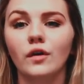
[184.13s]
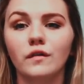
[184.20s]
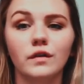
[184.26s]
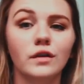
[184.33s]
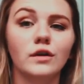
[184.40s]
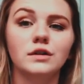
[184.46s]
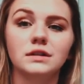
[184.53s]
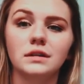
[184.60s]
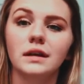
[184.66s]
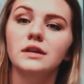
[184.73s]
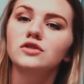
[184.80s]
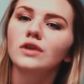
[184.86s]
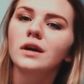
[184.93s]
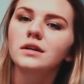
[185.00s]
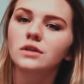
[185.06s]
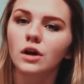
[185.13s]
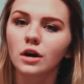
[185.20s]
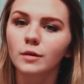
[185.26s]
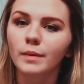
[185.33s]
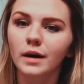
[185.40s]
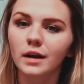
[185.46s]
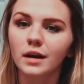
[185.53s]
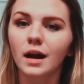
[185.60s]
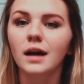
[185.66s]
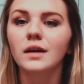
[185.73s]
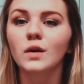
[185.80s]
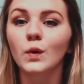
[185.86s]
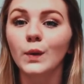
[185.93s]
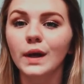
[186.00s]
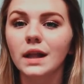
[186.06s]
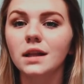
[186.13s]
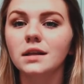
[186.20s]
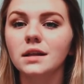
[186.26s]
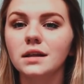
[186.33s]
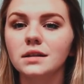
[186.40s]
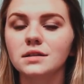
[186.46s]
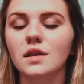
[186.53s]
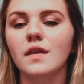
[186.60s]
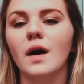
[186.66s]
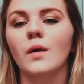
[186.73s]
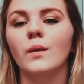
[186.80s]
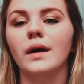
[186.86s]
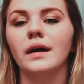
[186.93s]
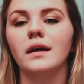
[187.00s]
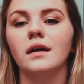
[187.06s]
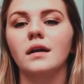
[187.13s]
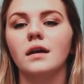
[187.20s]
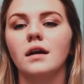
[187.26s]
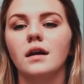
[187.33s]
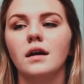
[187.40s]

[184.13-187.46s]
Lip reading: over those and like try to talk about it kind of quickly so that way